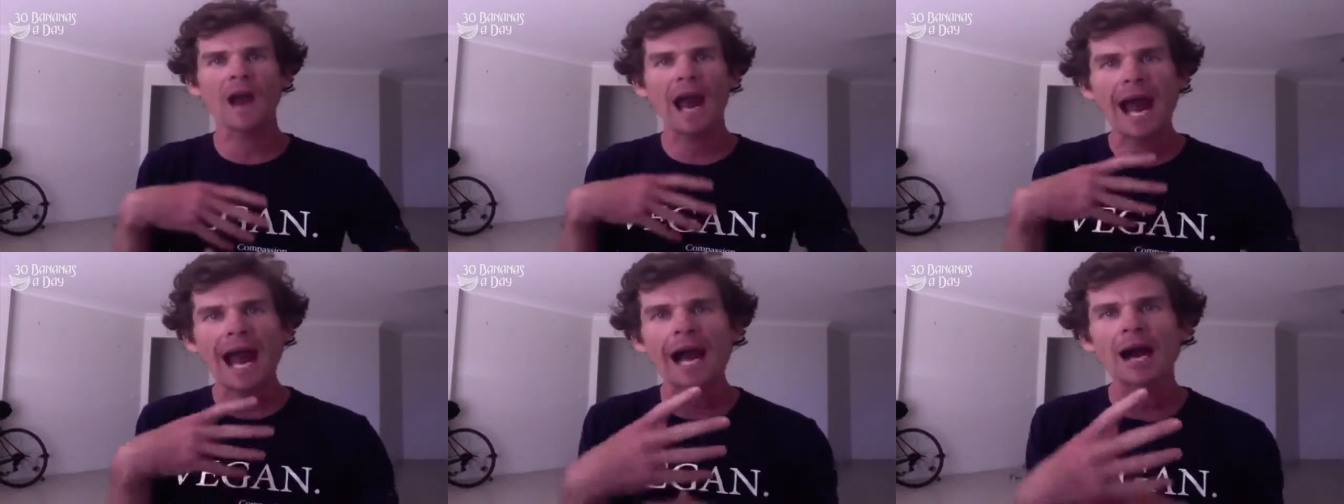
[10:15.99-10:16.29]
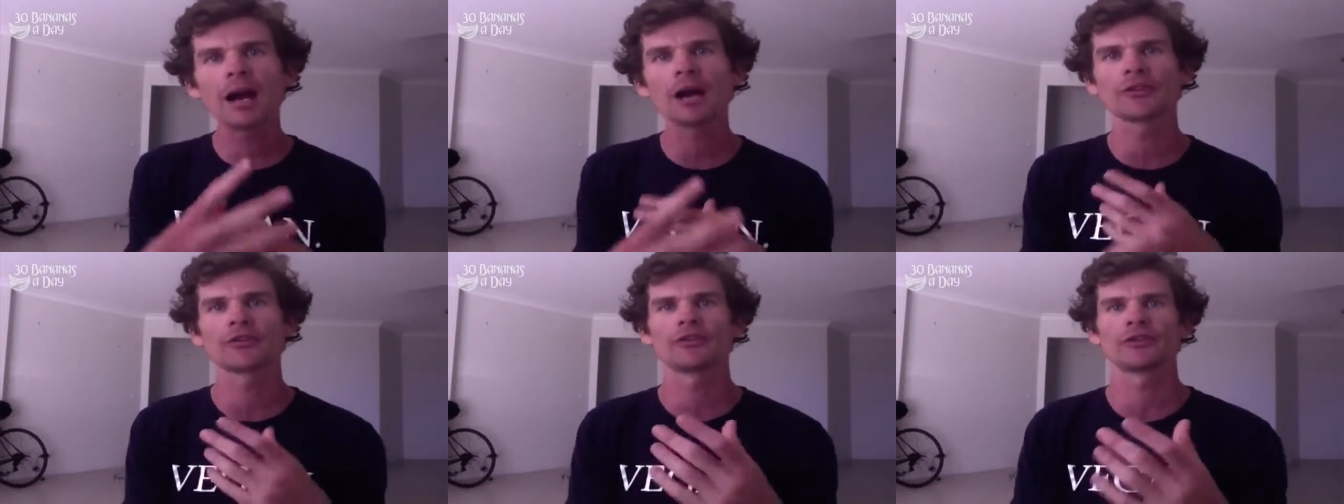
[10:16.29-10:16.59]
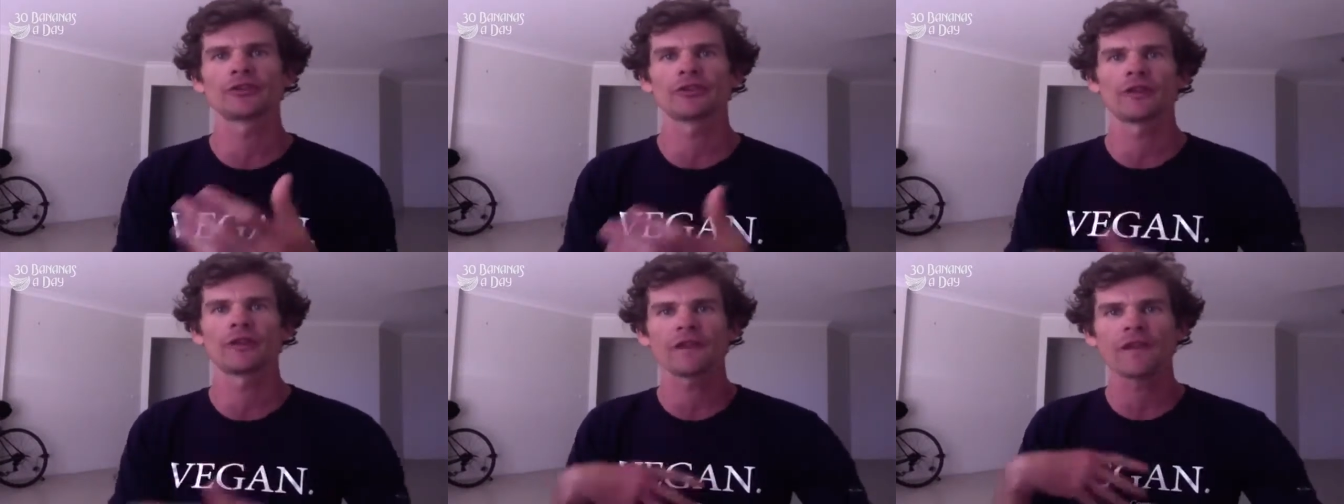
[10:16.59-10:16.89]

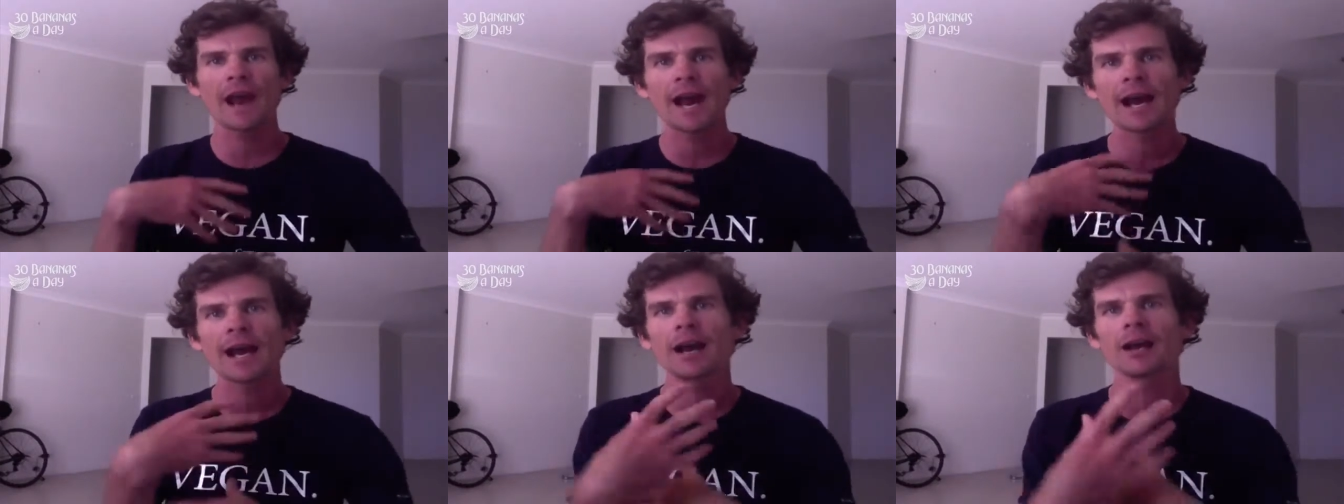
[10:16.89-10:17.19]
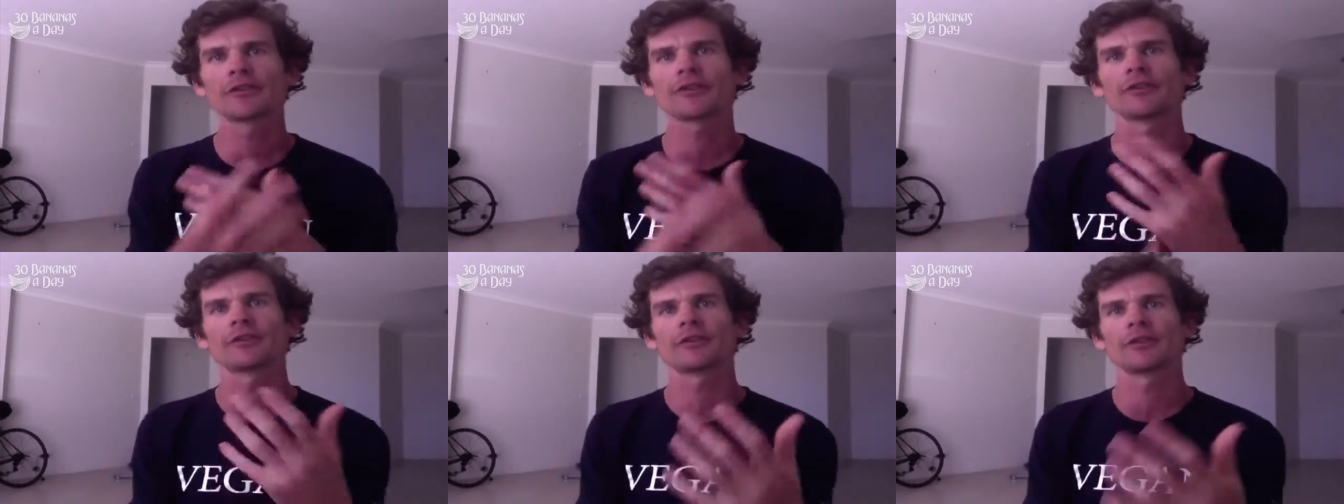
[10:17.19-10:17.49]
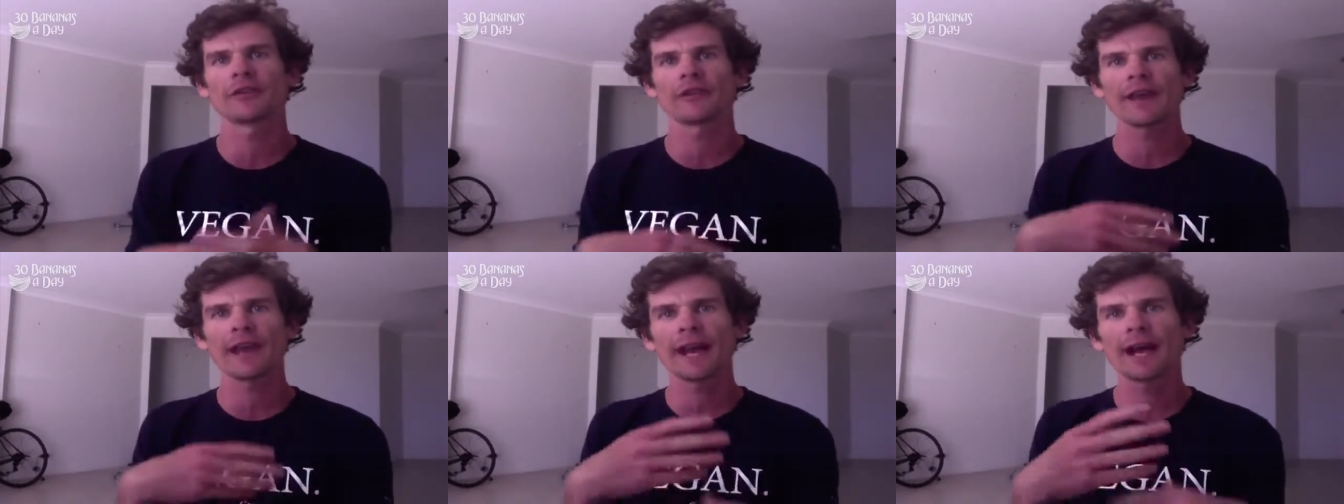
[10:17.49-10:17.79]
thousands and thousands
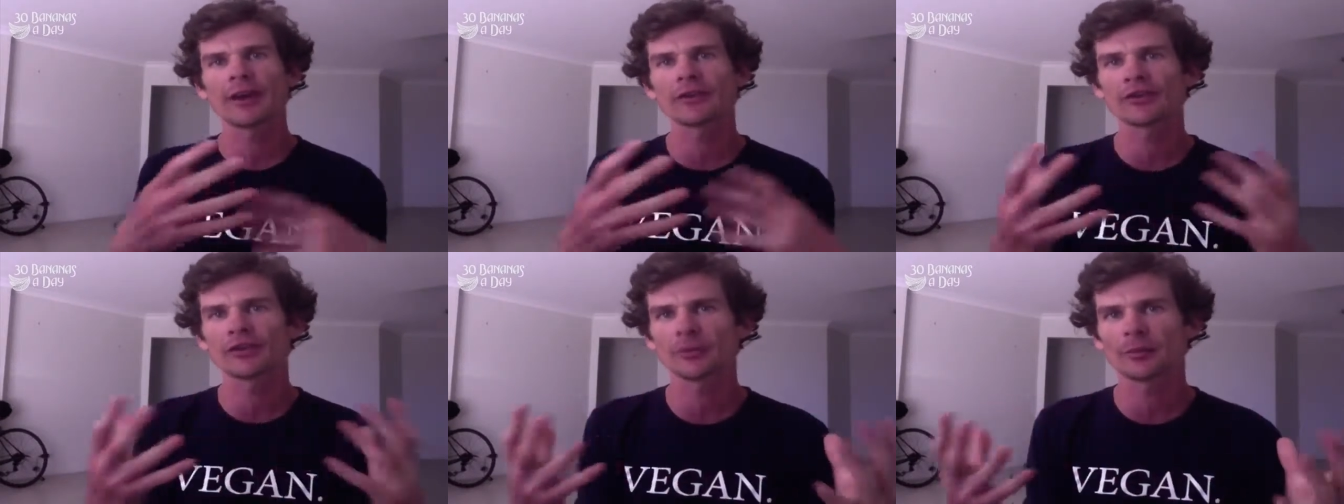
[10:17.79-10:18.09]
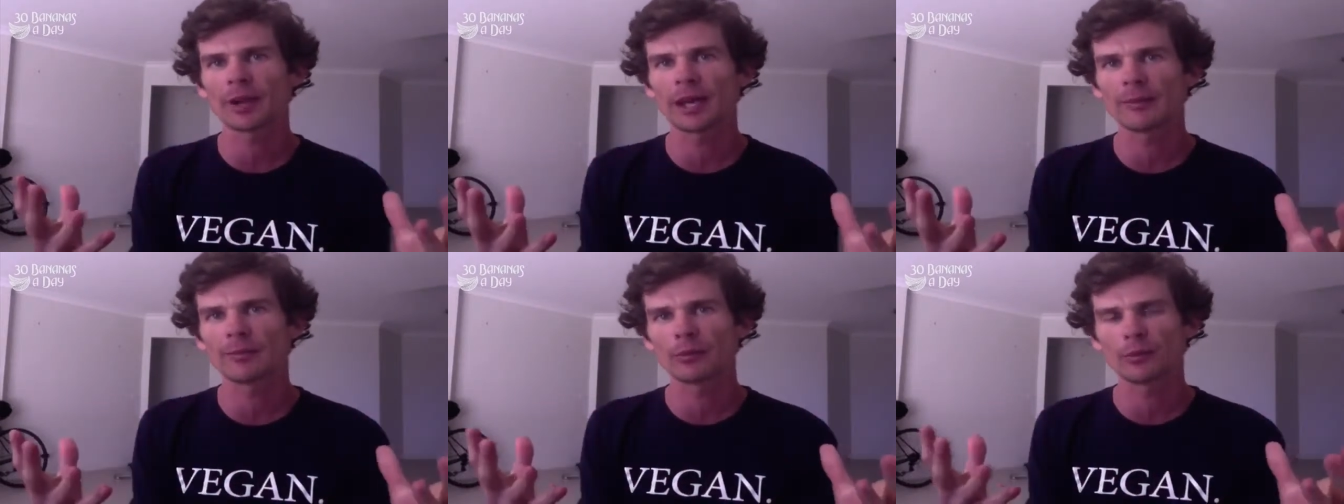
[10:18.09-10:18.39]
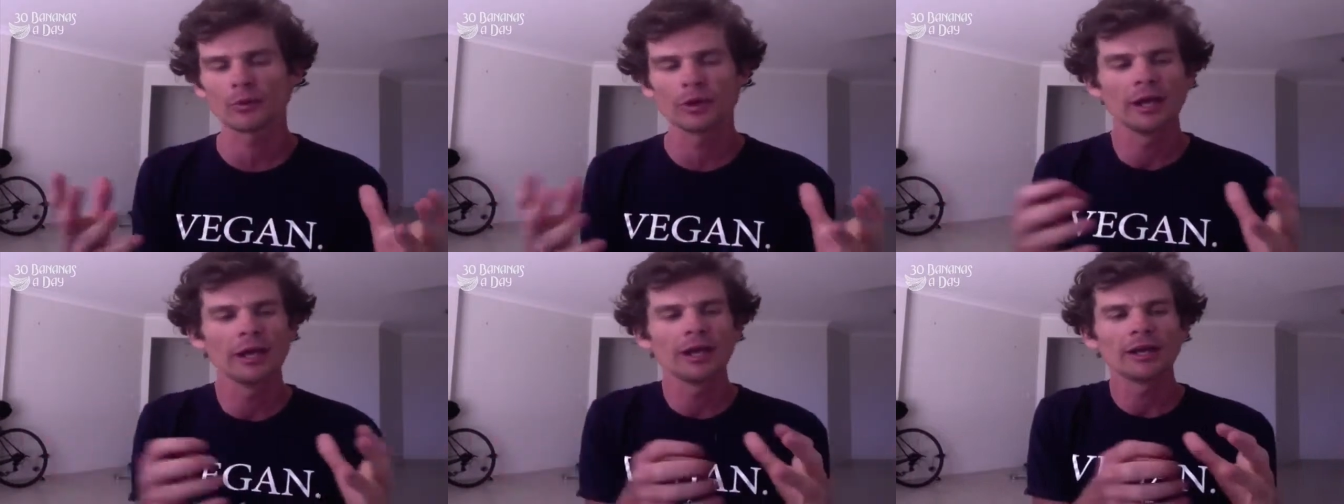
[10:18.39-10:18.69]
and thousands of
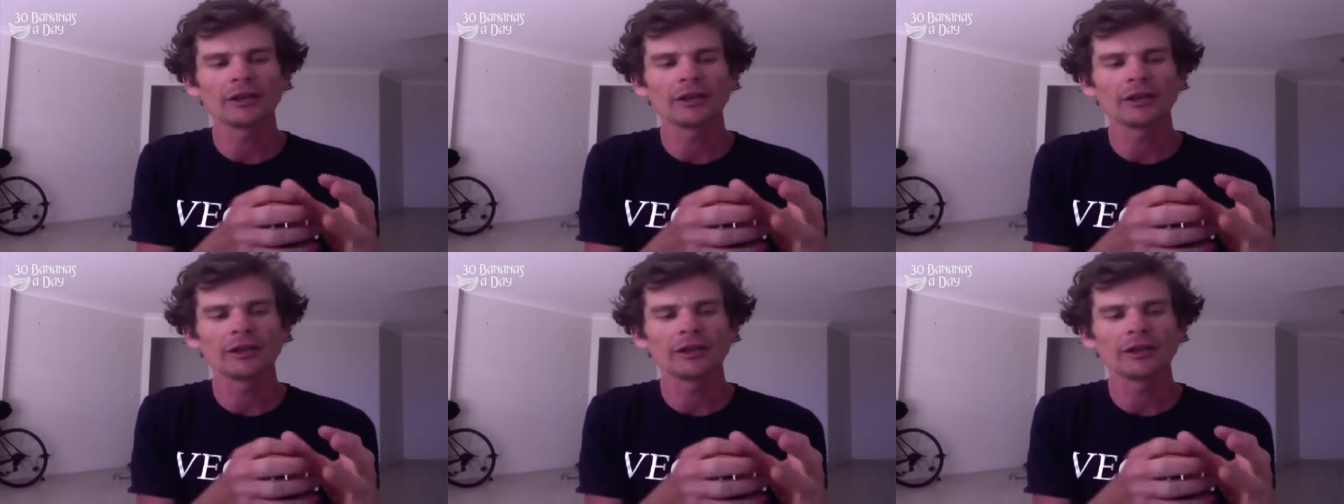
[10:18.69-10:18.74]
people,